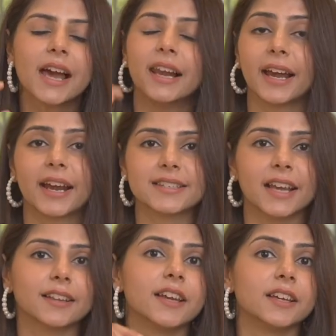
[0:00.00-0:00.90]
Like I
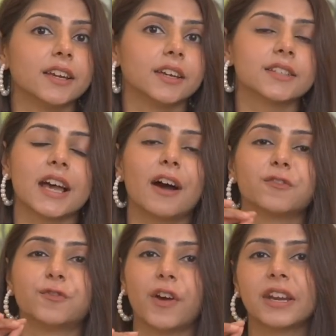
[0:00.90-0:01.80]
said, the ingredients
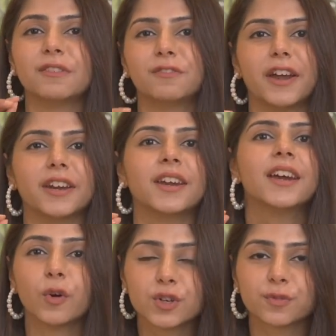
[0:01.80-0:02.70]
are very
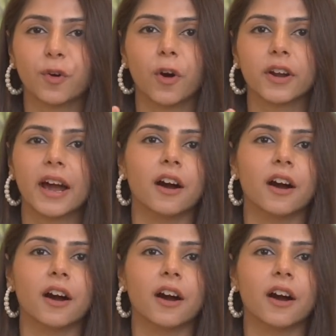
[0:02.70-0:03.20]
good for